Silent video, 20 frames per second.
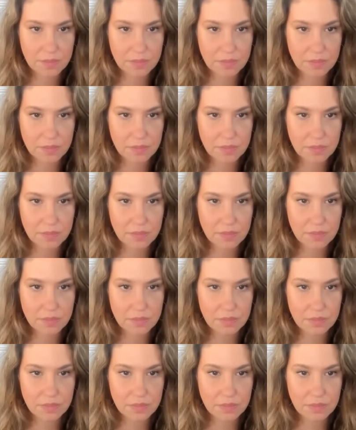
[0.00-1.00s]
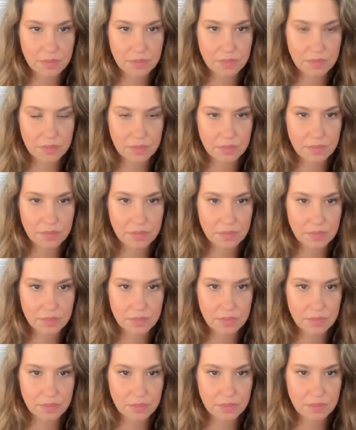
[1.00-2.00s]

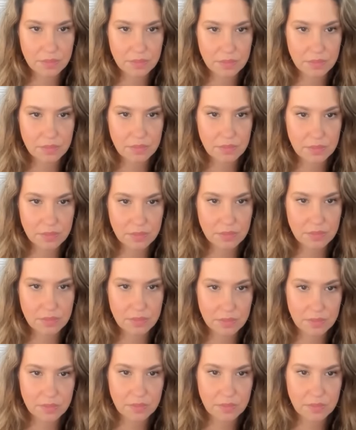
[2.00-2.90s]
(not speaking)